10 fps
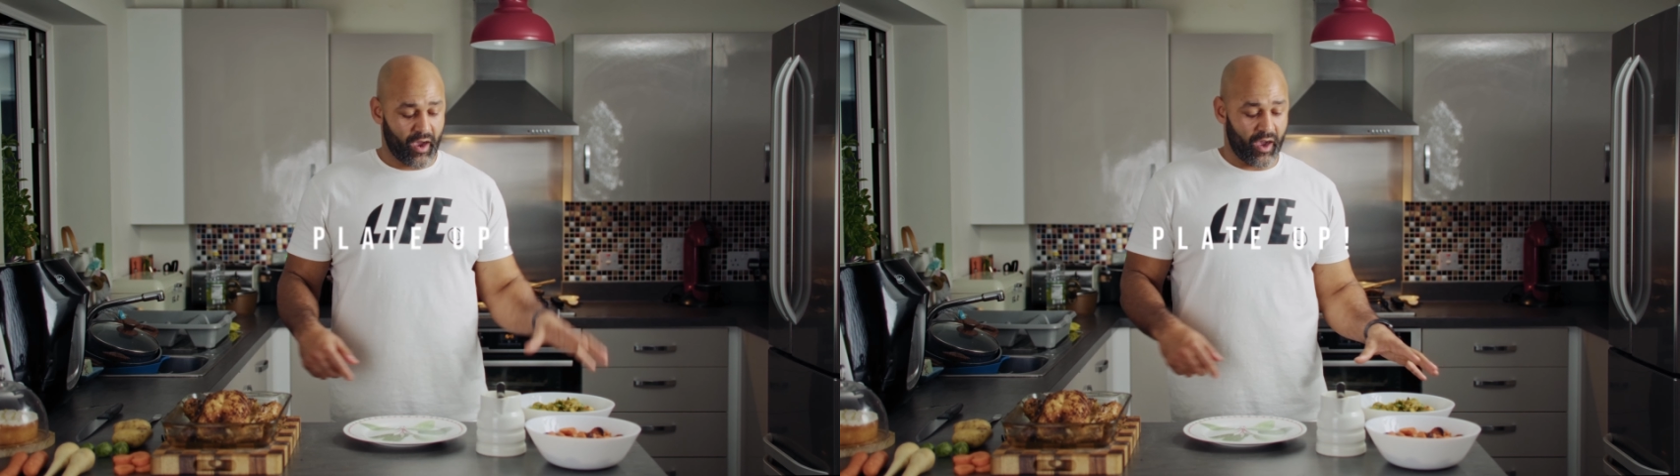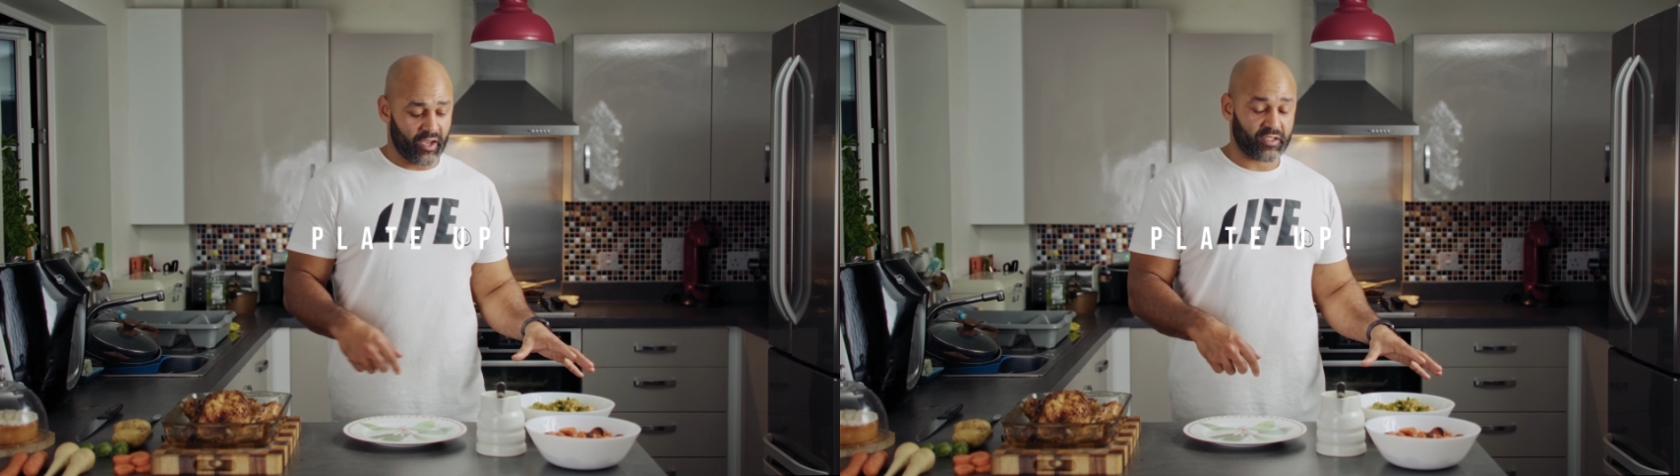
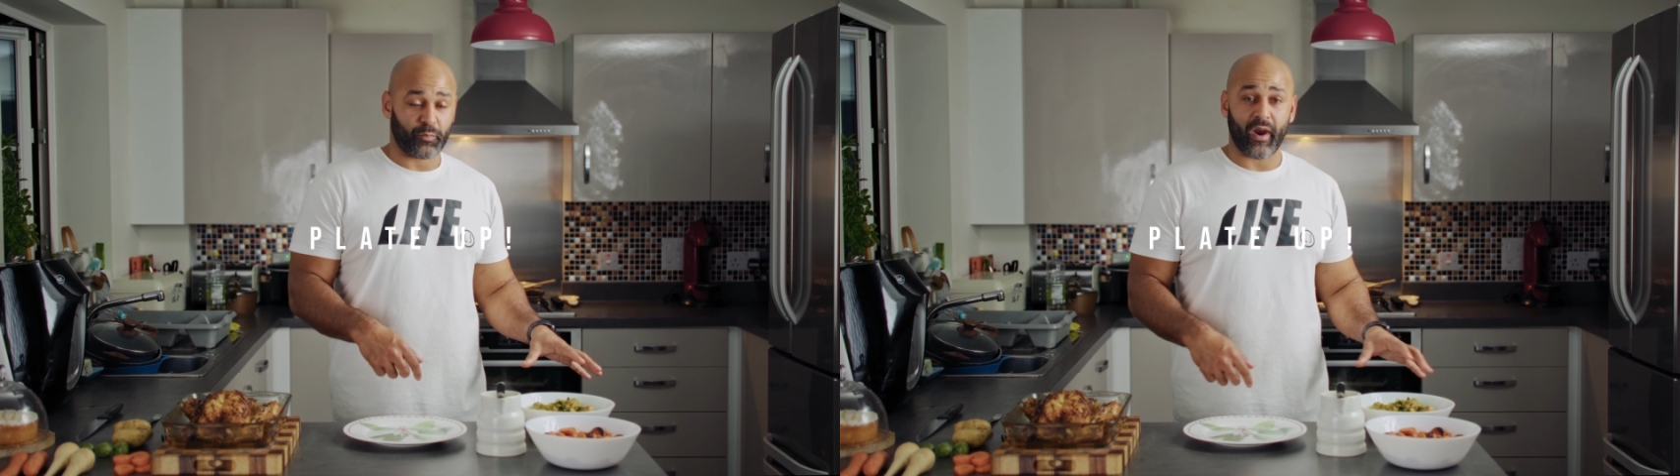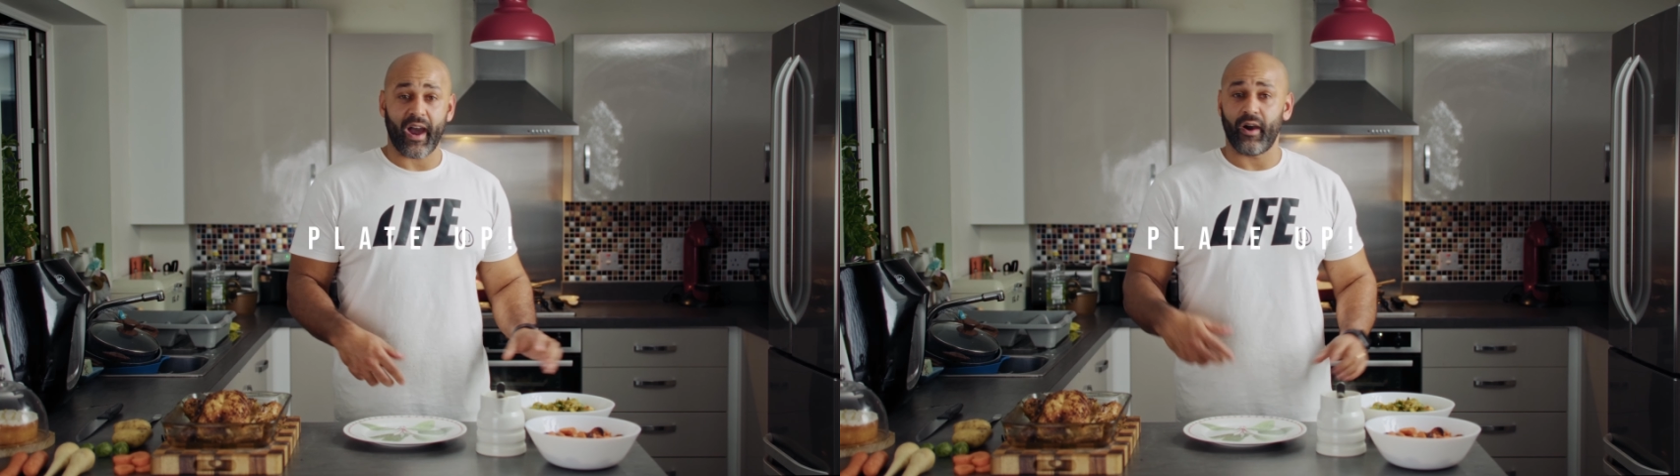our
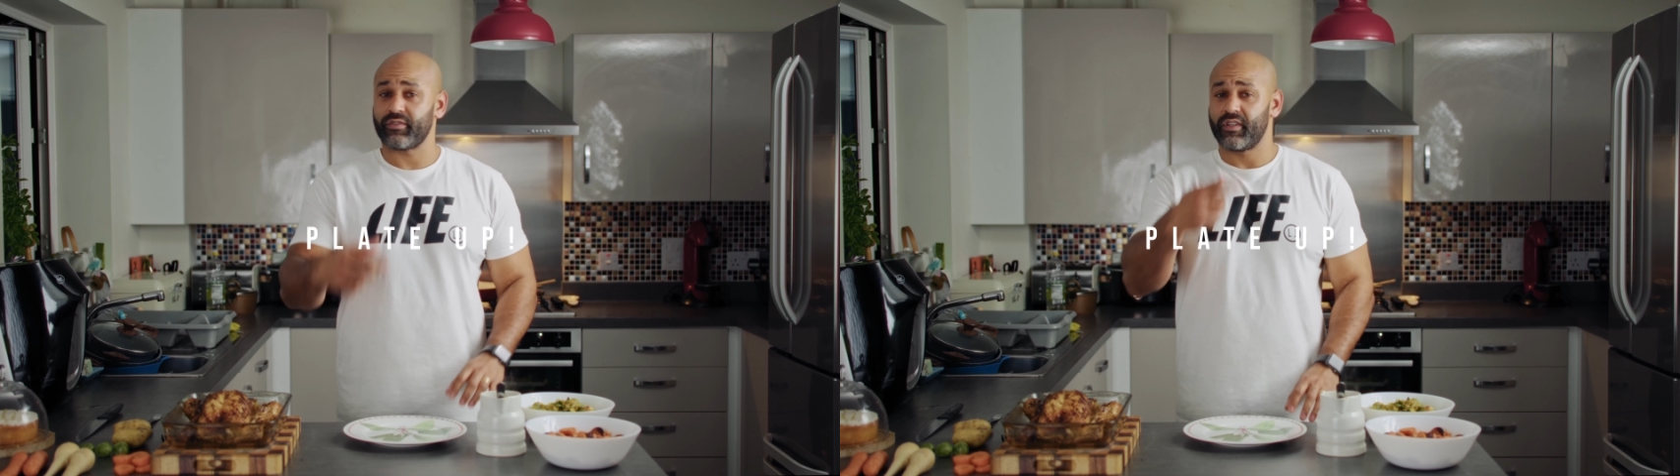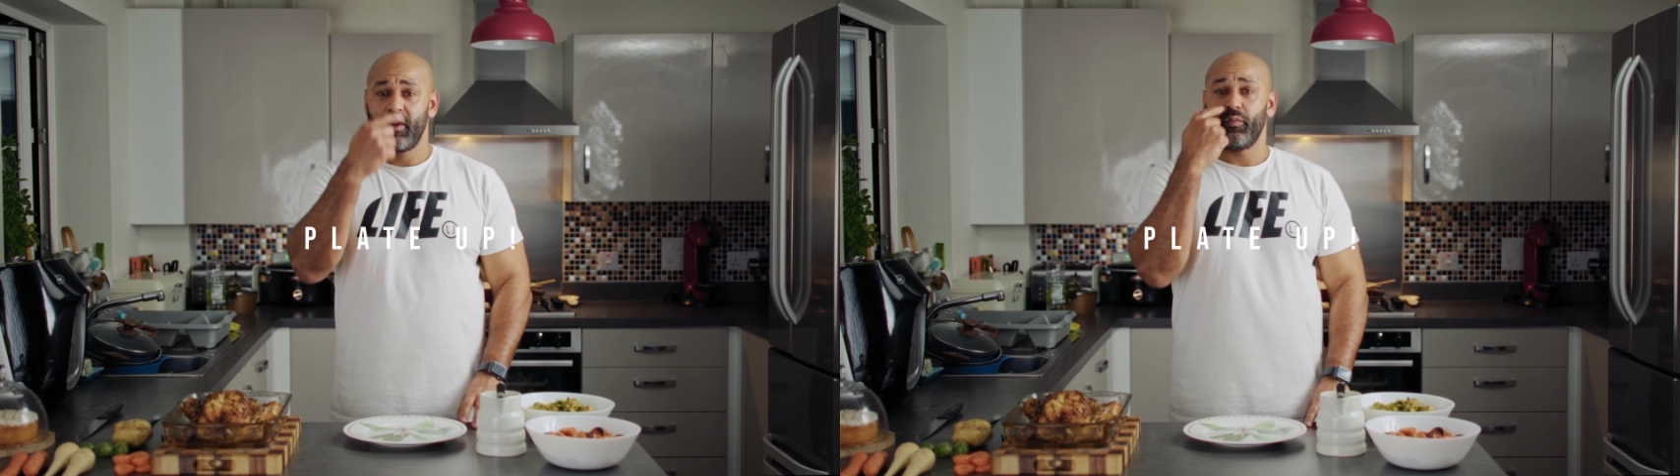
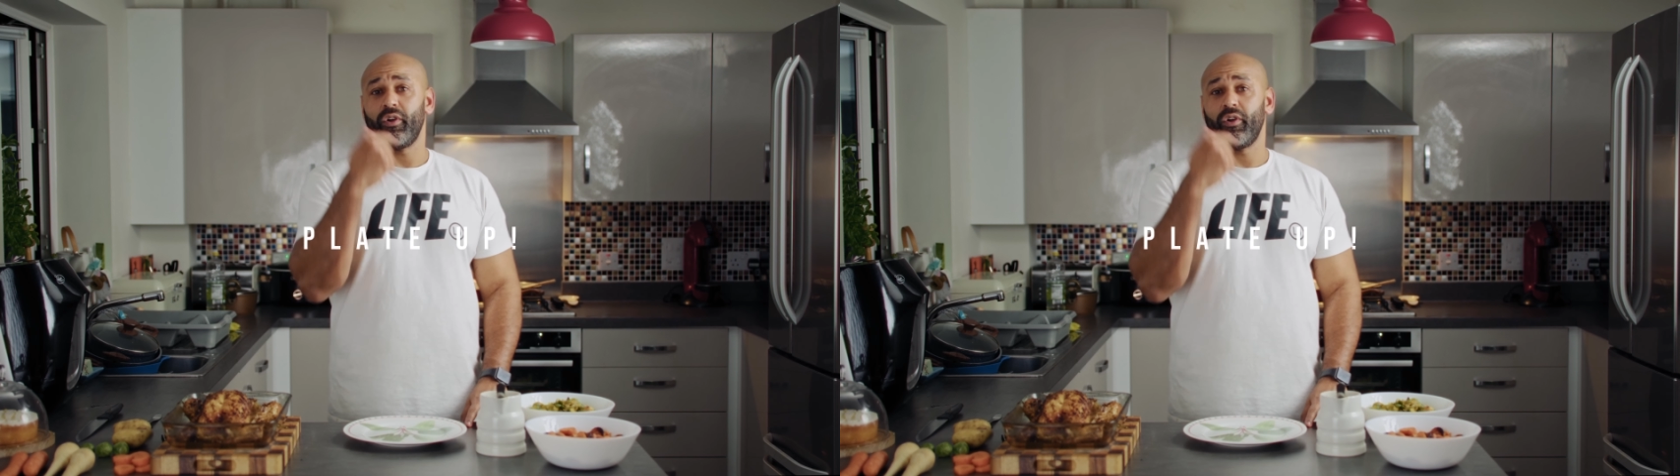sprouts,